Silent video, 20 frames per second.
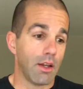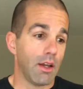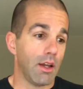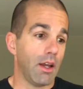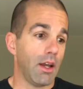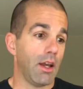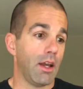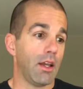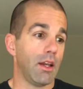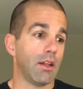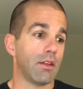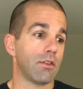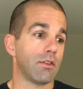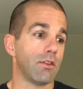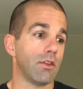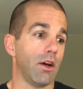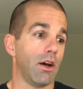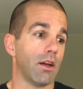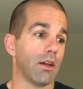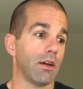and it's
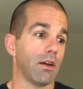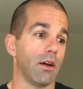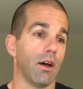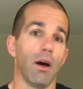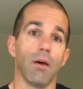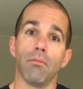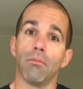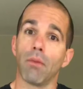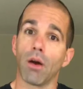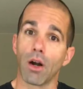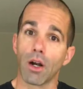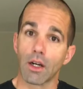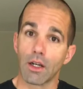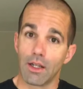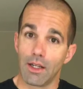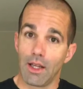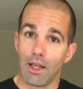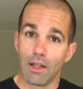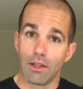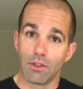not a mark
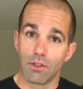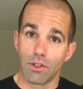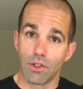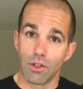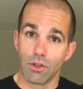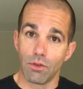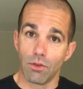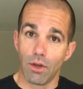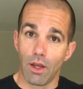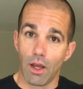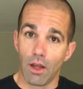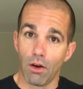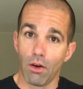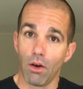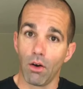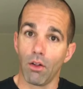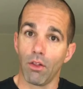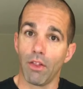against you at all.